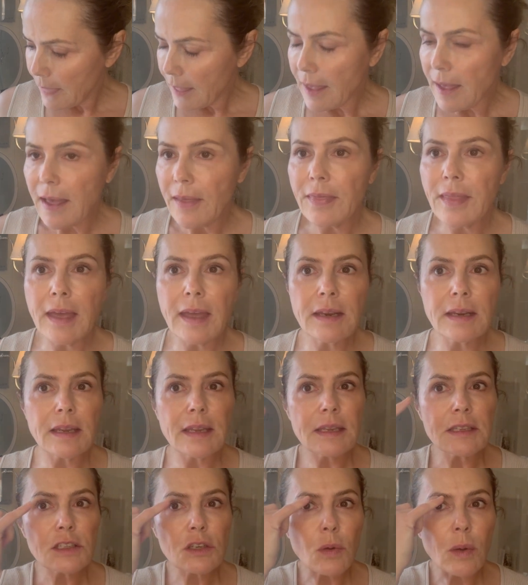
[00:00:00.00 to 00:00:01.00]
And then
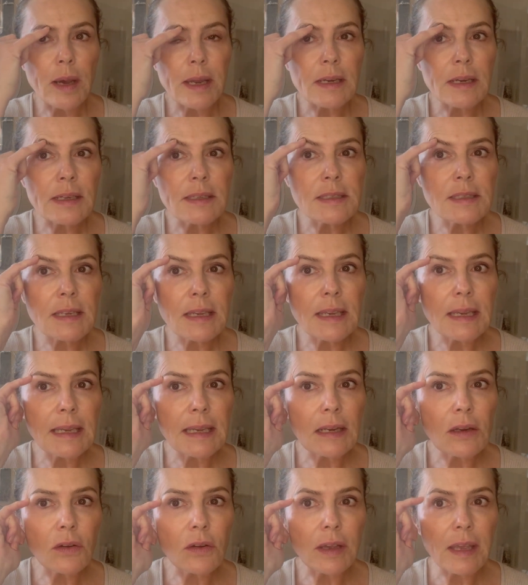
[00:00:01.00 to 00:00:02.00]
it's quite nice to
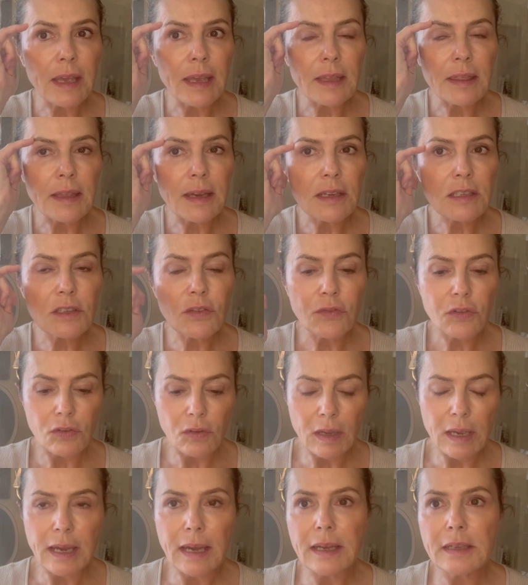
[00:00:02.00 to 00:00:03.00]
elongate that if you
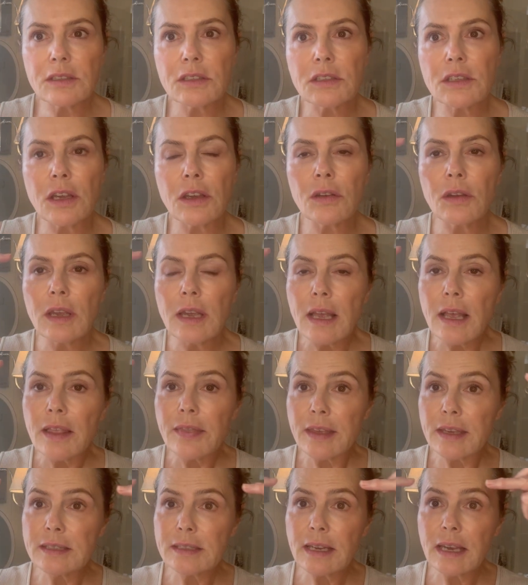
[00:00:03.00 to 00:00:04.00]
can. So
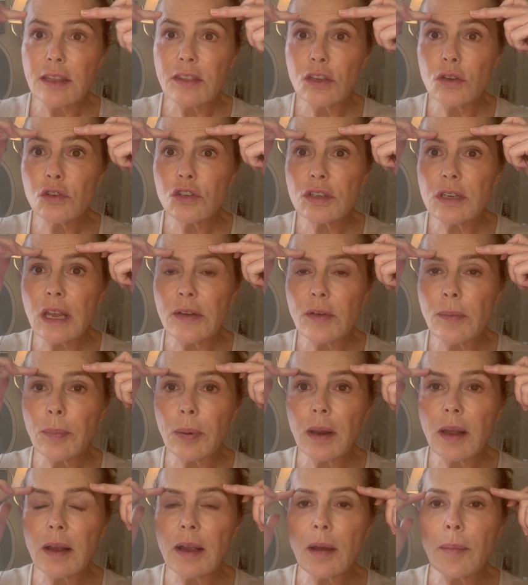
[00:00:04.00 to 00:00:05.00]
they say that you should never
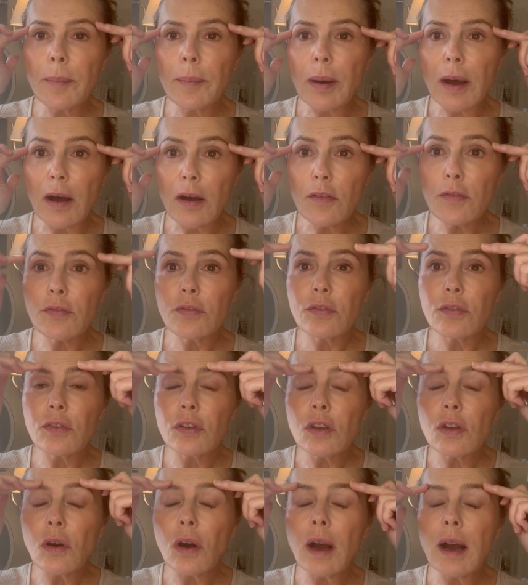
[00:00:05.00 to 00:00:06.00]
pluck above
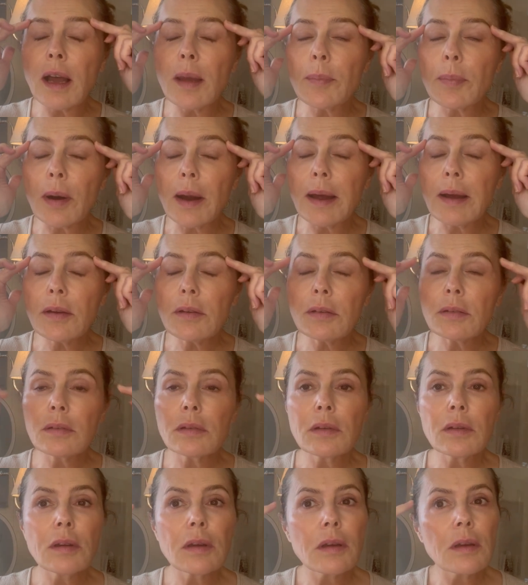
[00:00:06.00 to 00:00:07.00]
your eyebrow,
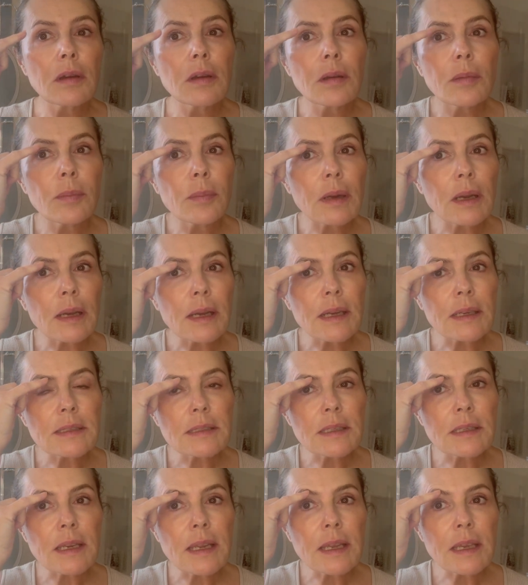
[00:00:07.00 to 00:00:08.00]
pluck
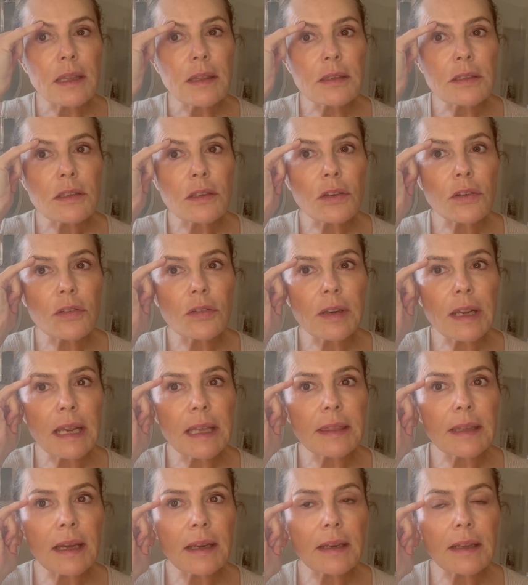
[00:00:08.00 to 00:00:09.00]
underneath to
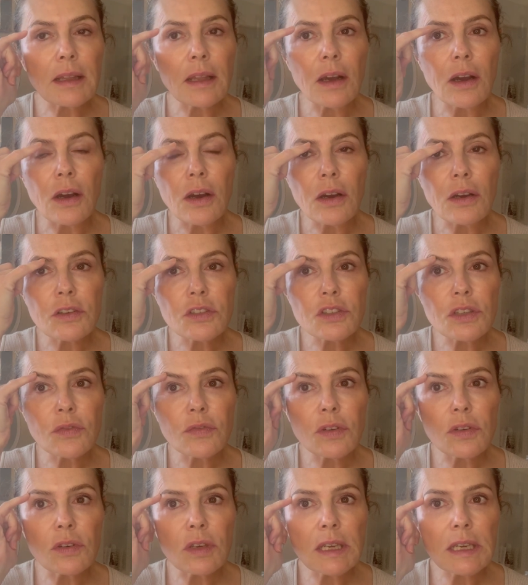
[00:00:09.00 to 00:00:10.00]
create that little arch
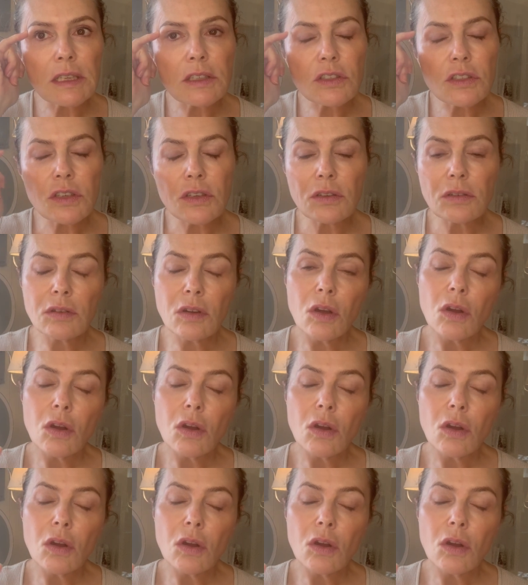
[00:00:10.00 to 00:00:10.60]
if you need to.